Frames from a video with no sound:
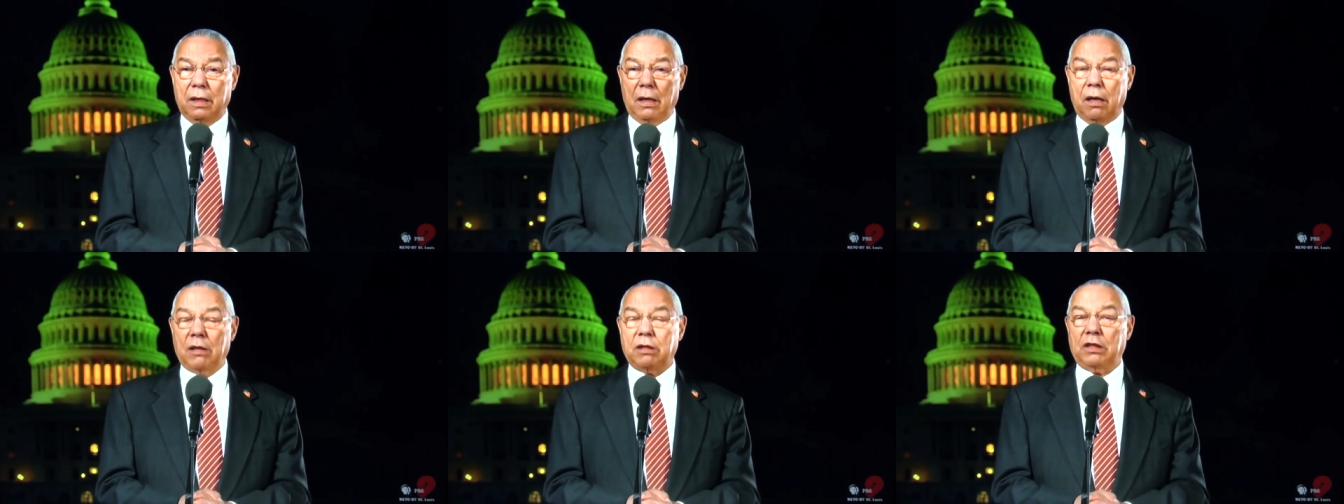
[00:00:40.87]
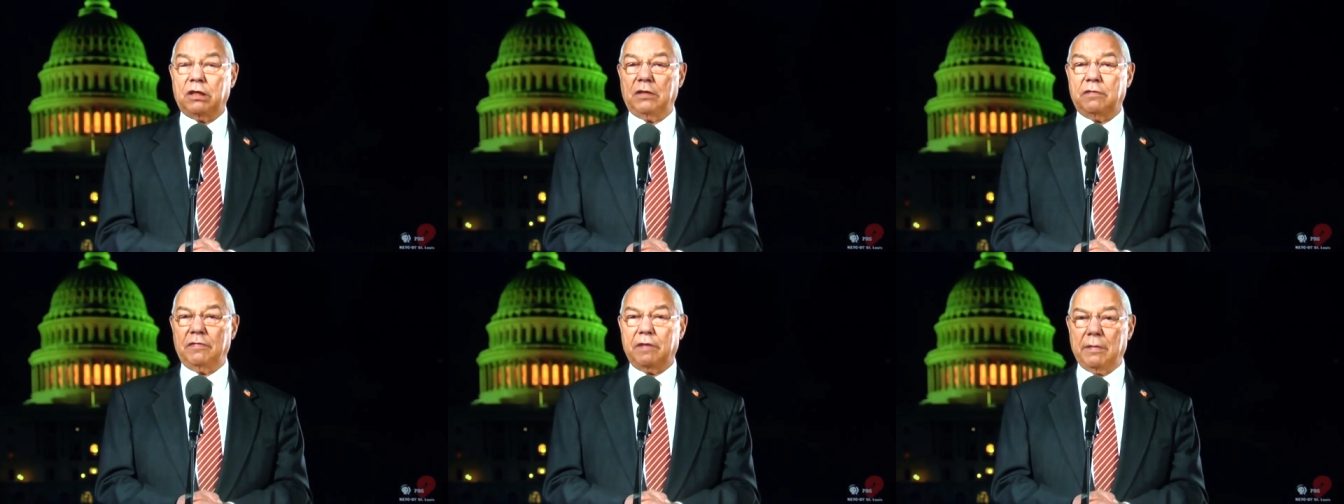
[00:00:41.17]
on
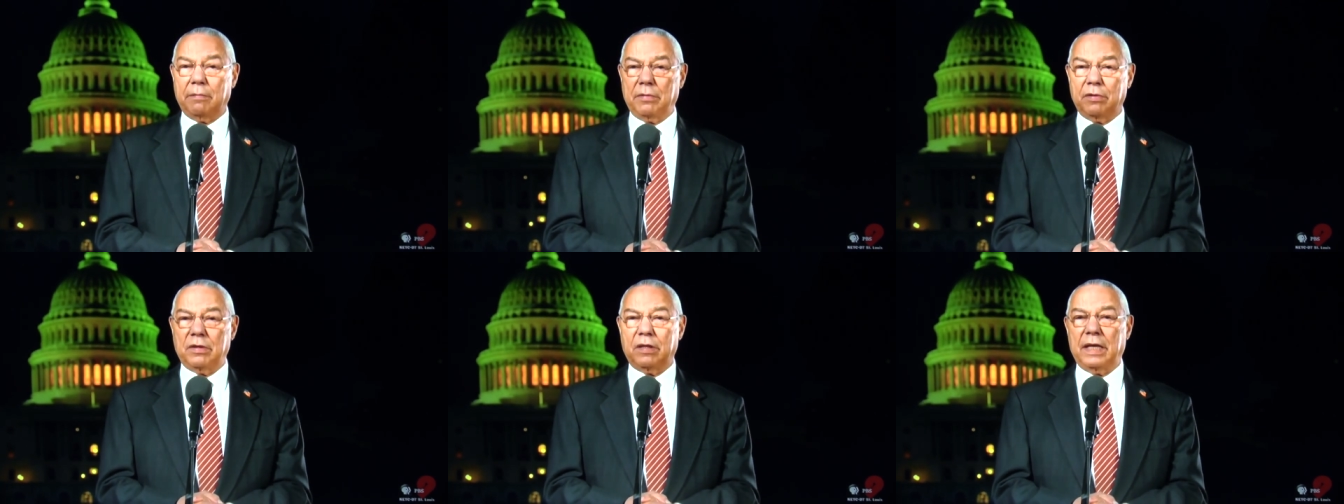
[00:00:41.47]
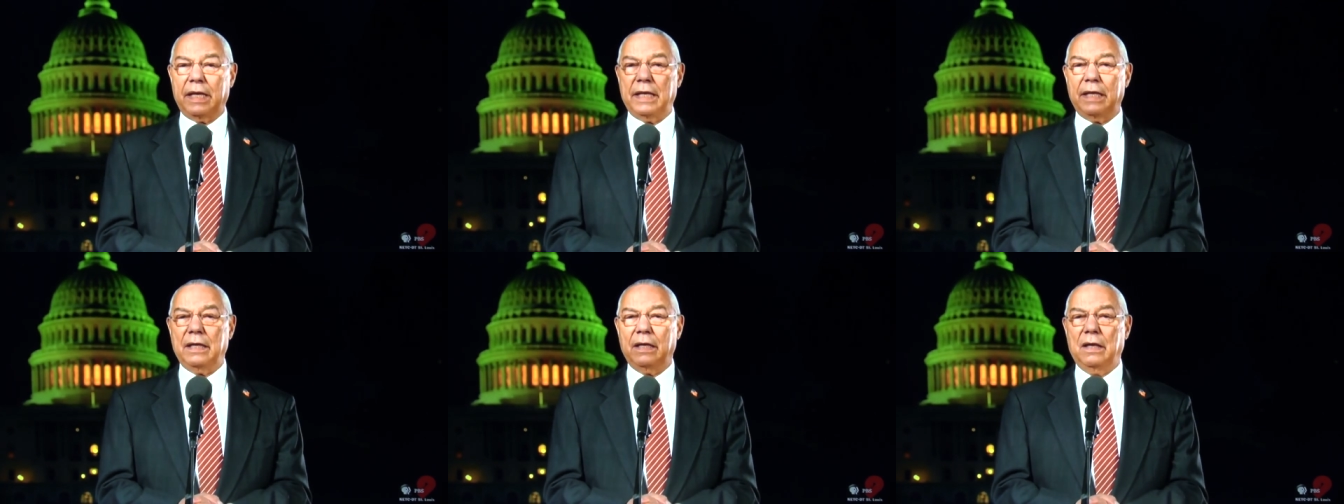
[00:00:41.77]
a November
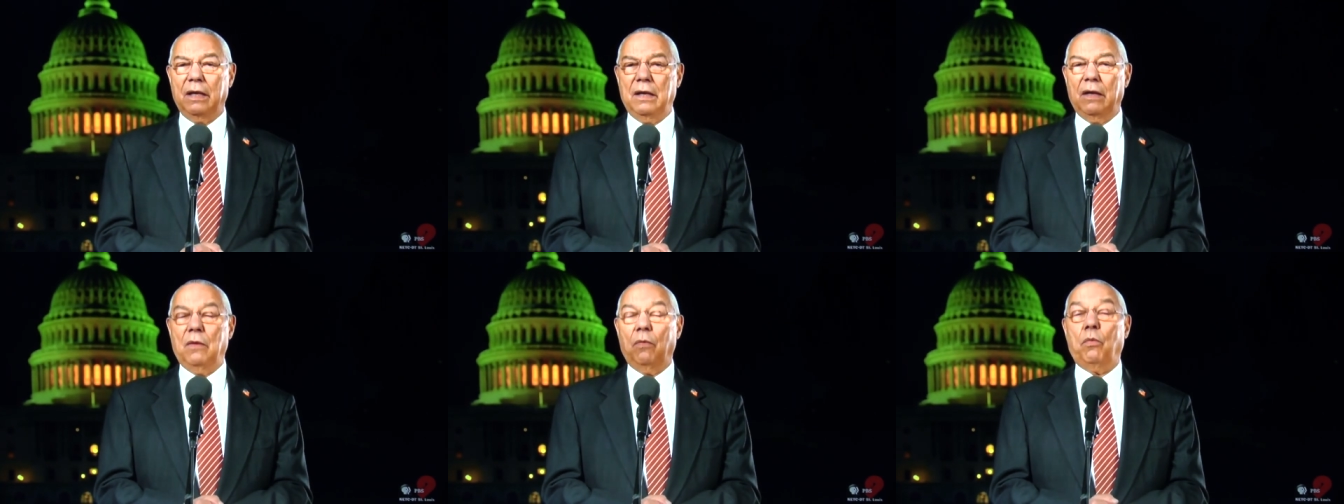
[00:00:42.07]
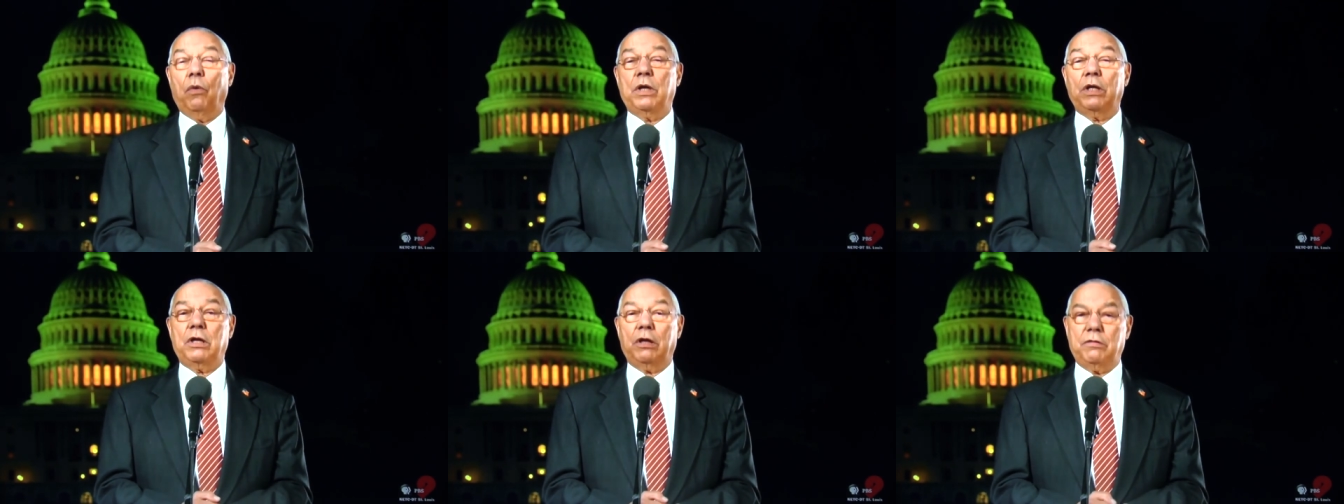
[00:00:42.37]
day
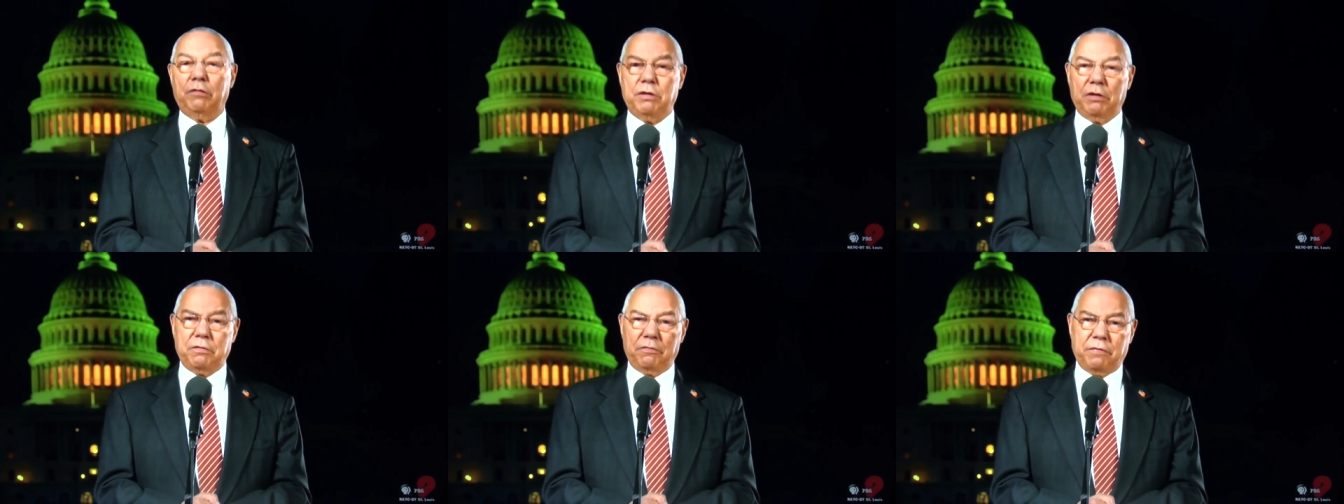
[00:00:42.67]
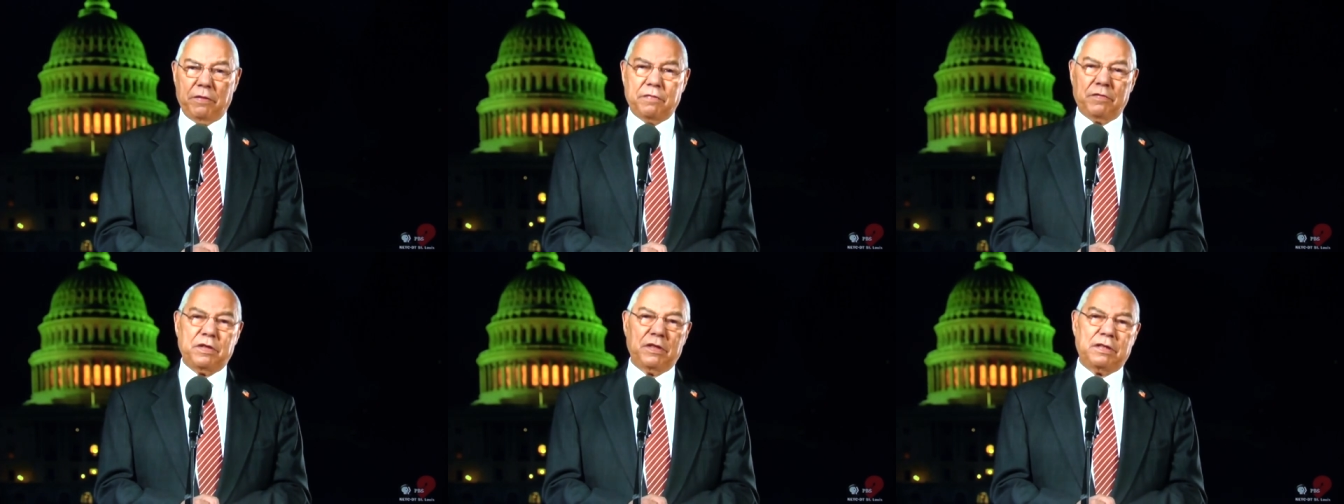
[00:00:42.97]

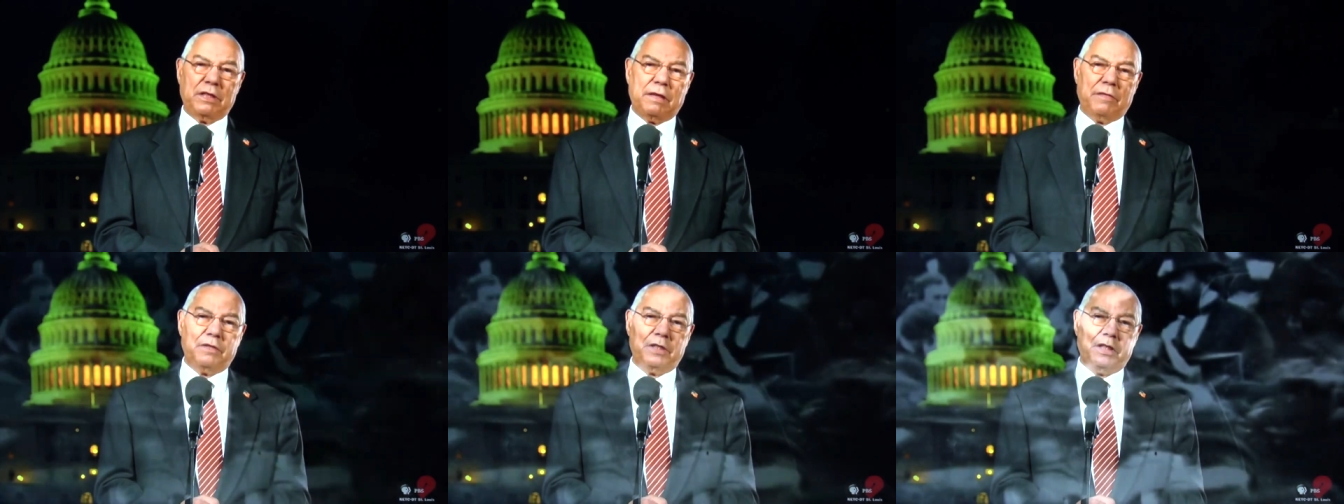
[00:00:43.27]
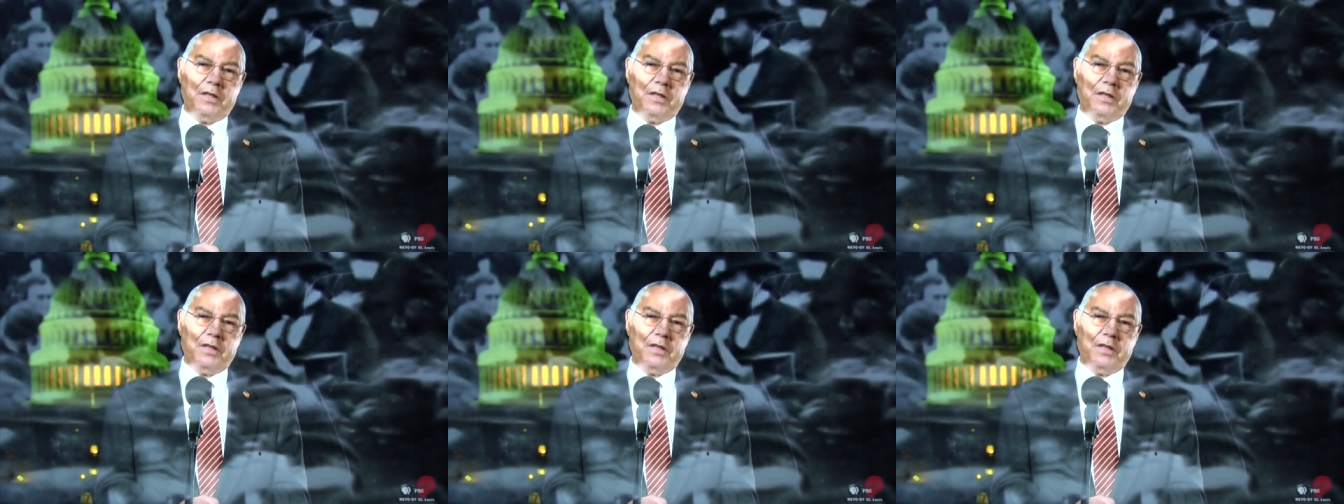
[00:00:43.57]
157